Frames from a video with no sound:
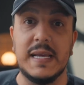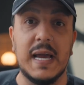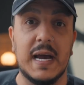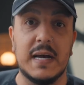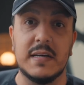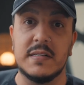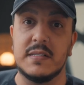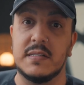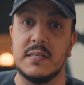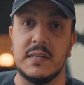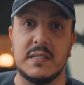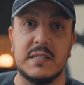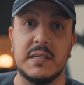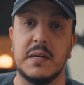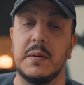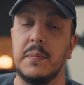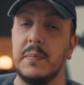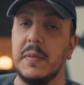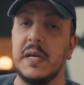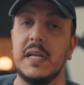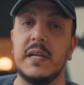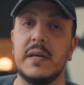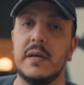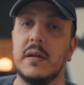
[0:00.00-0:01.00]
Yes, it's an
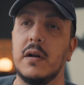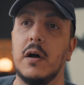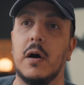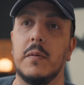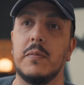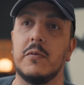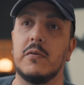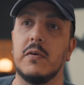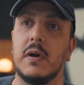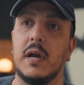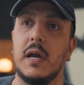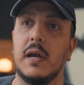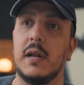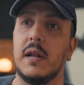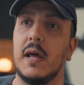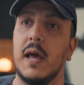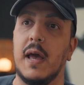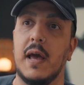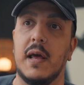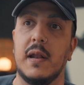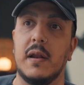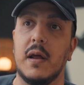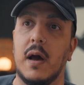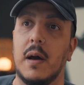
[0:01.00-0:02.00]
immediate upgrade,
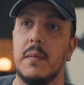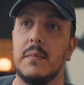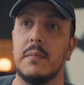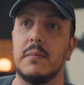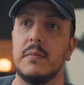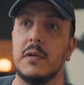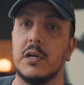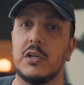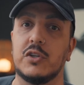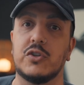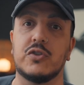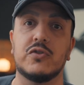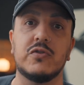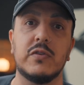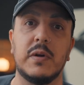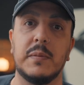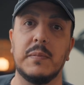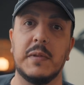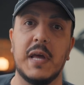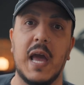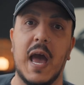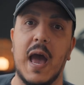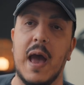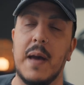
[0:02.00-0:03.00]
and I'm
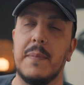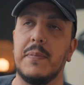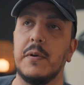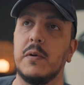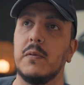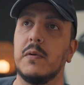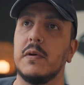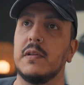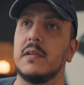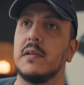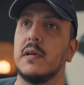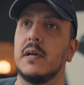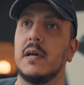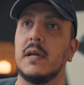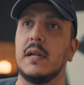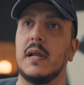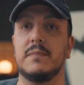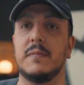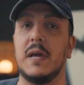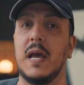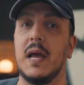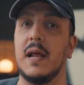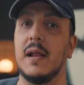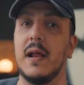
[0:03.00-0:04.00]
extremely happy with
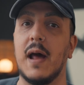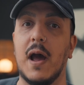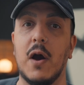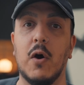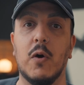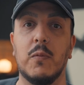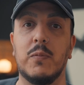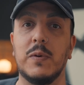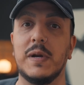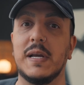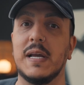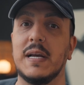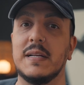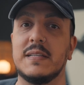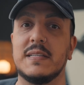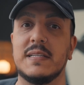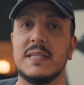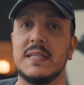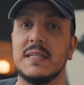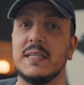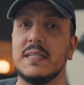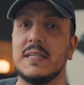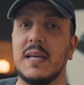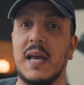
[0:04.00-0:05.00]
it. Man, I hope we get
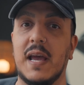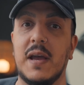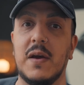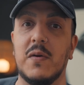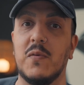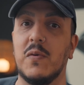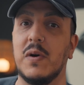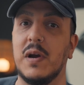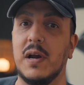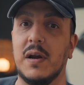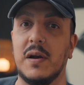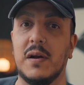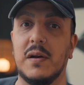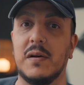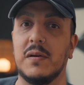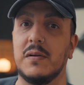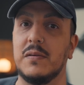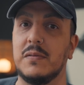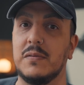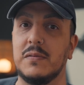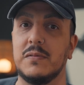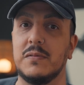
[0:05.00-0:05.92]
to the day where